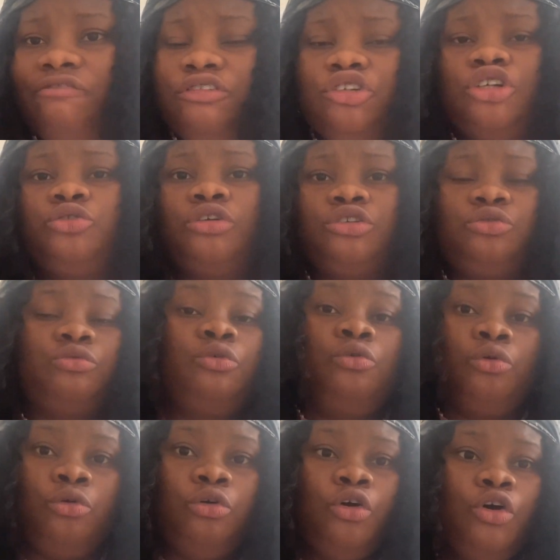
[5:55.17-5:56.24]
You just want to
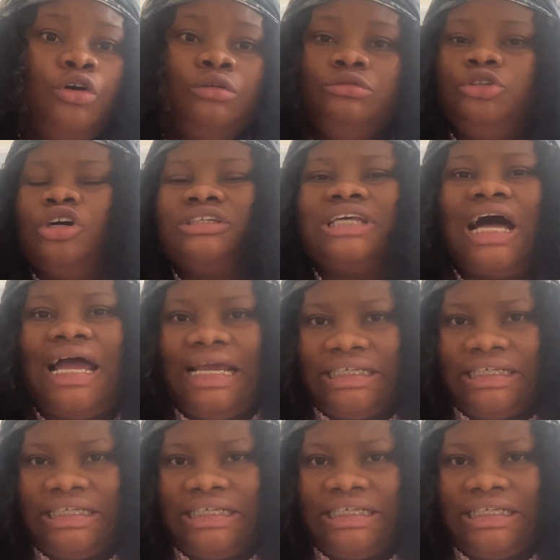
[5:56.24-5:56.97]
go, just that